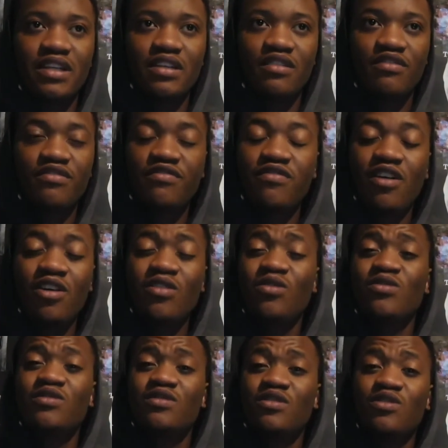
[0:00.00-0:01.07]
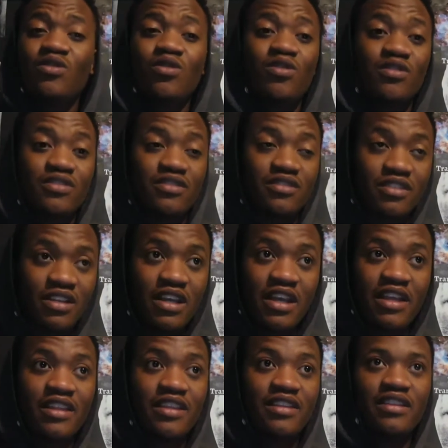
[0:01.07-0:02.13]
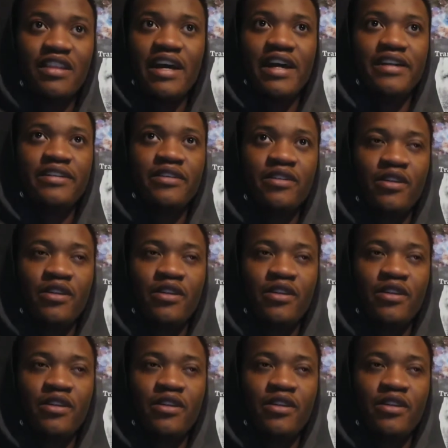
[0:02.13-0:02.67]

and it follows the laws that